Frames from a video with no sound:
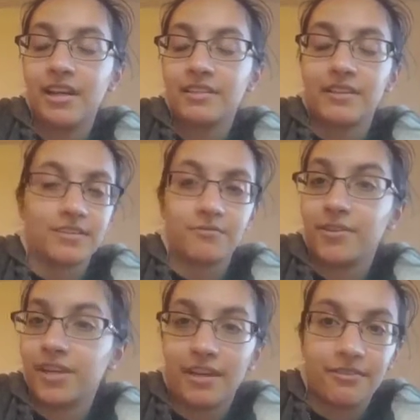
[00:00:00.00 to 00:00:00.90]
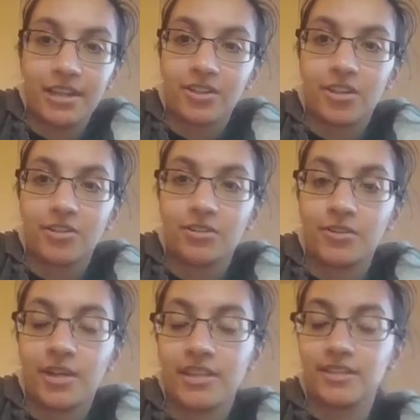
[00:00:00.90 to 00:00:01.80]
doesn't feel heavy at all, so
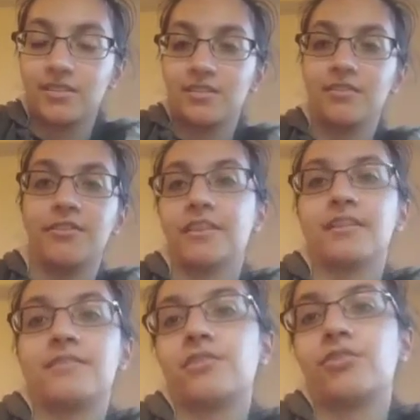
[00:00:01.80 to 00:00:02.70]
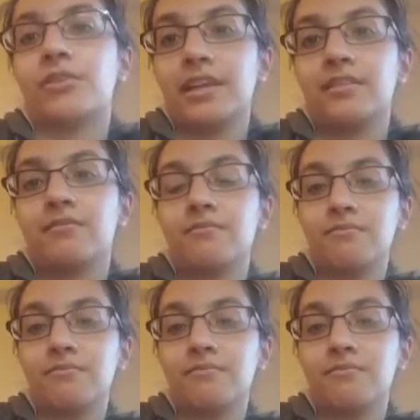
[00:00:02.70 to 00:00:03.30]
I still think this is a great